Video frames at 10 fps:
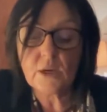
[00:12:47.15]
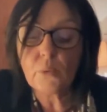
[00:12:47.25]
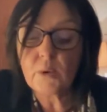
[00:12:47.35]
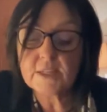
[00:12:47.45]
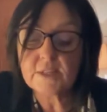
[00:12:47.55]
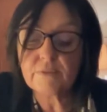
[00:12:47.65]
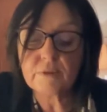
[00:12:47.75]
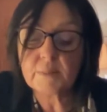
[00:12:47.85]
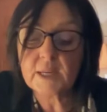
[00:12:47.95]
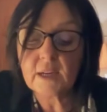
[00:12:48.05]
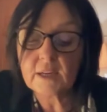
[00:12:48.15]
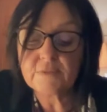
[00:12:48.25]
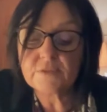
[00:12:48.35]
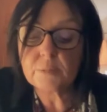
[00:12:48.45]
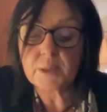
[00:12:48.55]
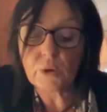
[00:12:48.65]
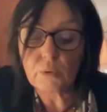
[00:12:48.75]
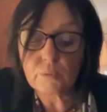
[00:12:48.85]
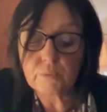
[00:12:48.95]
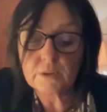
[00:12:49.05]
waiting for my life to be
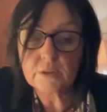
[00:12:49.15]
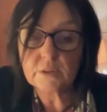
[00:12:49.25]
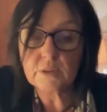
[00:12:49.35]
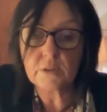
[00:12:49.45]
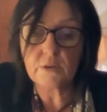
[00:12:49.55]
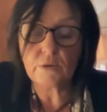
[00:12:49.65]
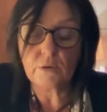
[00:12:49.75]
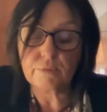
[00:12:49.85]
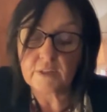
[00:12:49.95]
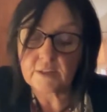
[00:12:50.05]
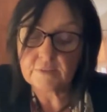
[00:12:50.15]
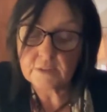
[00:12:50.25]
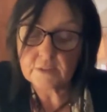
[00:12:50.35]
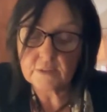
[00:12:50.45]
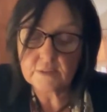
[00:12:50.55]
over or forgiven.